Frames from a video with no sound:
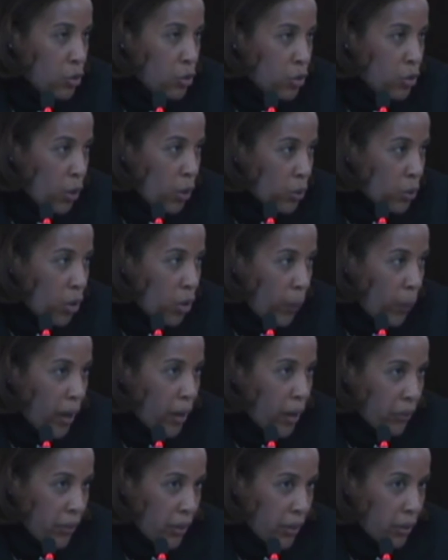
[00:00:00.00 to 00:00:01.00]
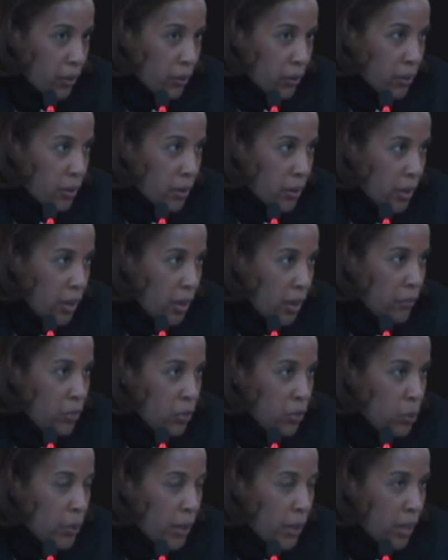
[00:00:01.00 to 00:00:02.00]
Don't go out there if
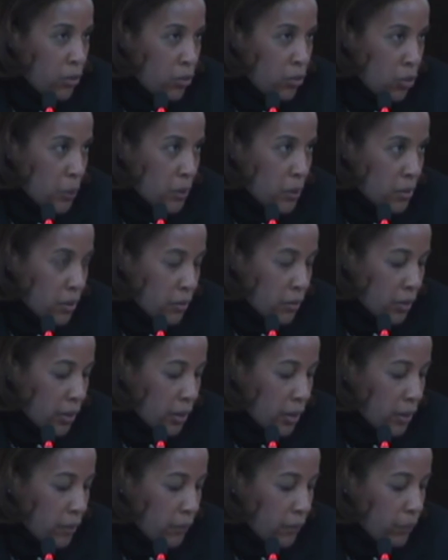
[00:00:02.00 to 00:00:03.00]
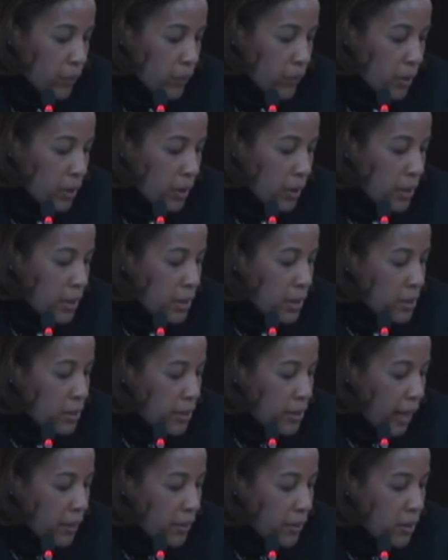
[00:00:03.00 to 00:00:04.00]
you can't do it civilly.
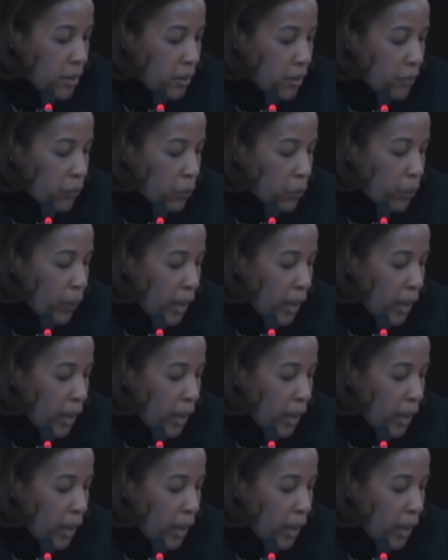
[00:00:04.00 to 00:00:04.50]
Standing up for